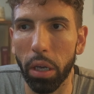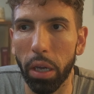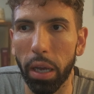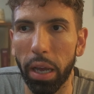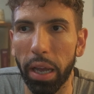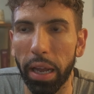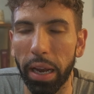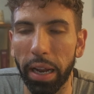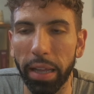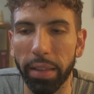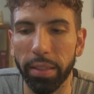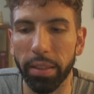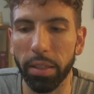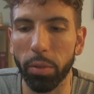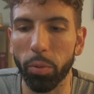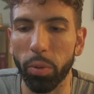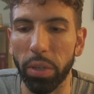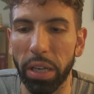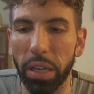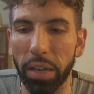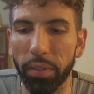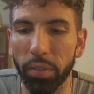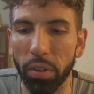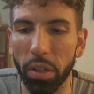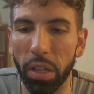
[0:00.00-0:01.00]
and I think we
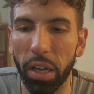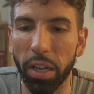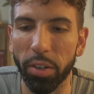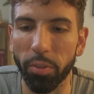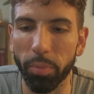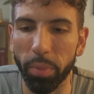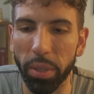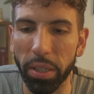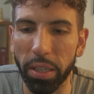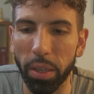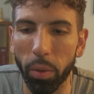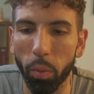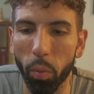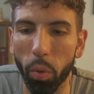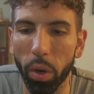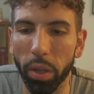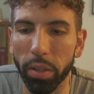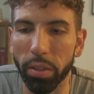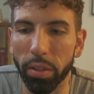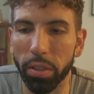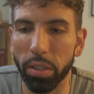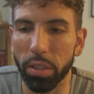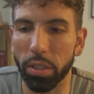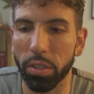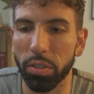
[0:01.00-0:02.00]
have a lot of men that
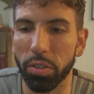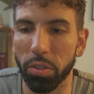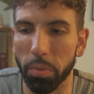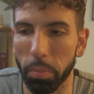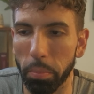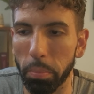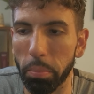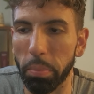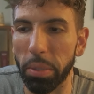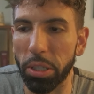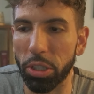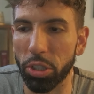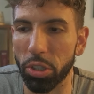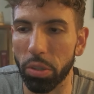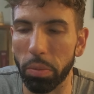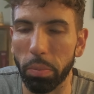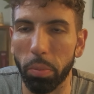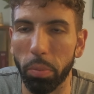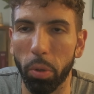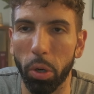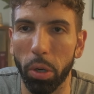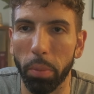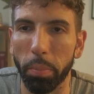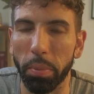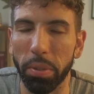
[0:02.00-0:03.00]
want the submission
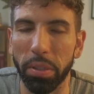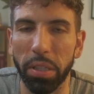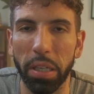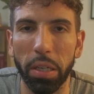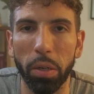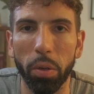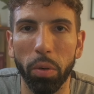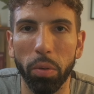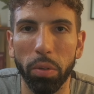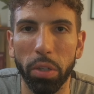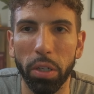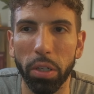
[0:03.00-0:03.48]
part, but they don't.